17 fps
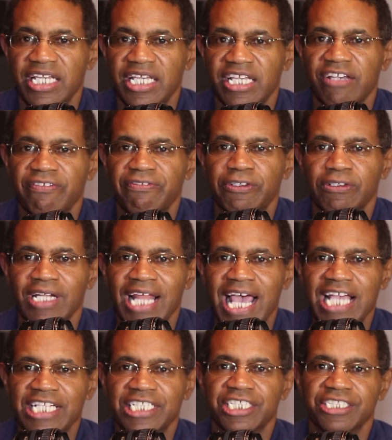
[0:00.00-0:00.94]
If you
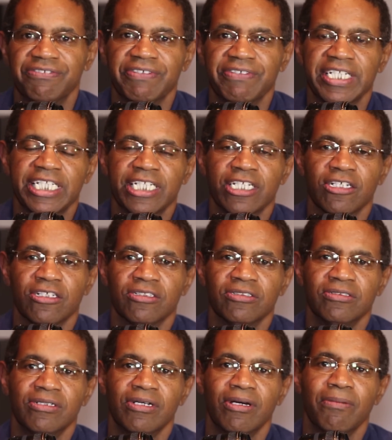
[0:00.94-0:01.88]
like this
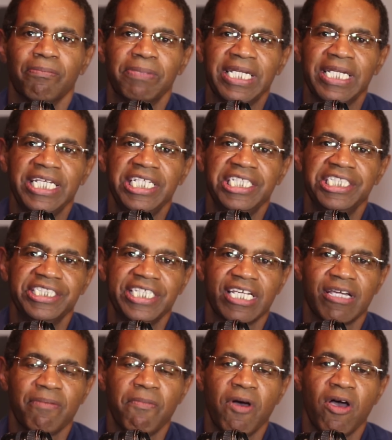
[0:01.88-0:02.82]
video, please
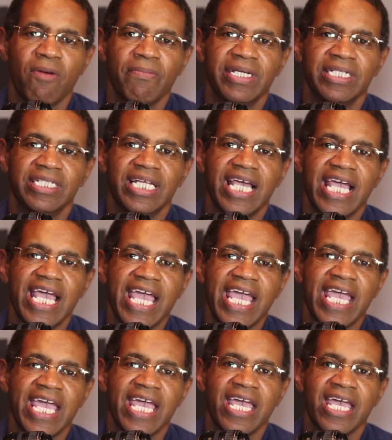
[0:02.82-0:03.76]
take a moment
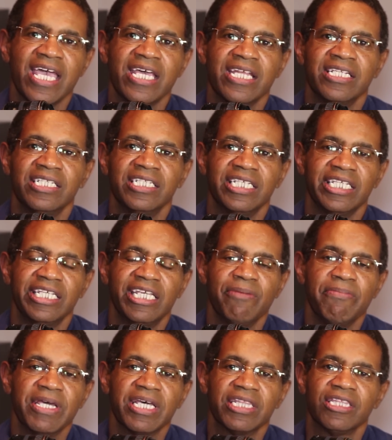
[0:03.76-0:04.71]
and
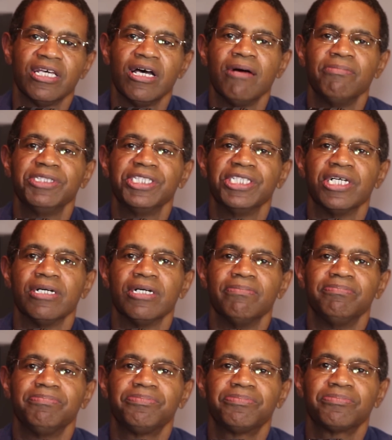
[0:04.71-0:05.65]
give me a thumbs
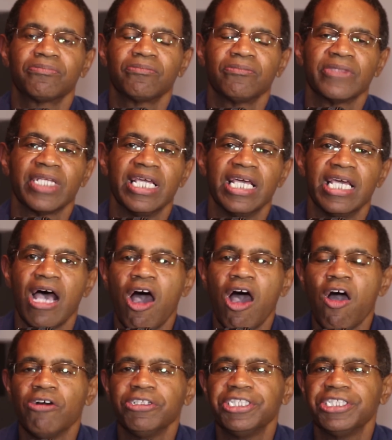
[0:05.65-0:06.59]
up.
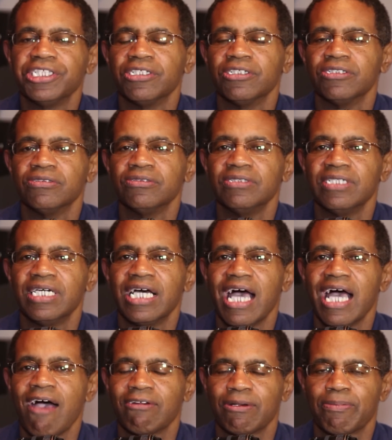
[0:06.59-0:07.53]
Also,
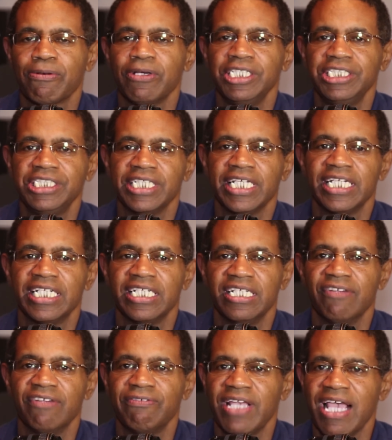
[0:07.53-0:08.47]
I would appreciate it
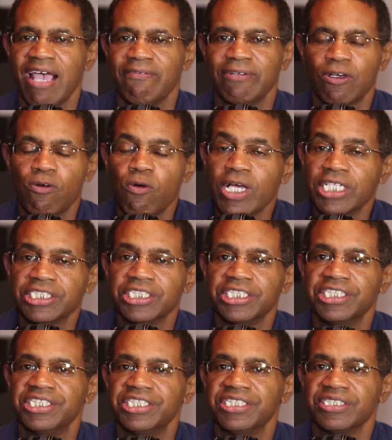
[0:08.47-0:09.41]
if you have any
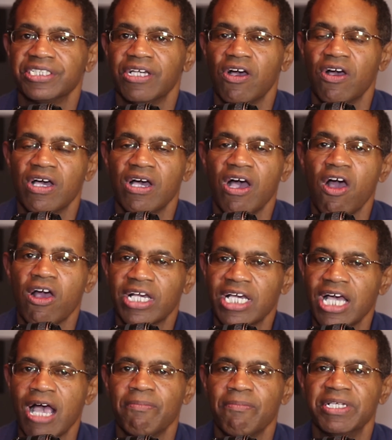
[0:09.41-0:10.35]
questions or
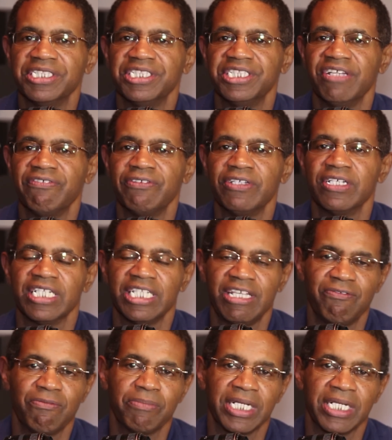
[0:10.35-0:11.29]
comments, if you'd
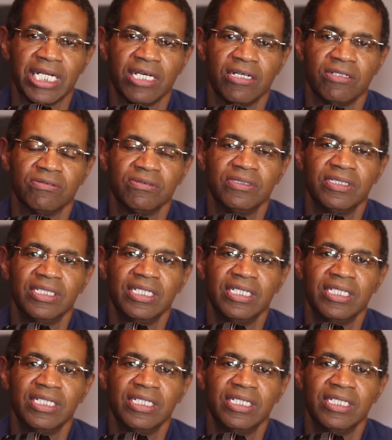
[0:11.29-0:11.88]
leave them below.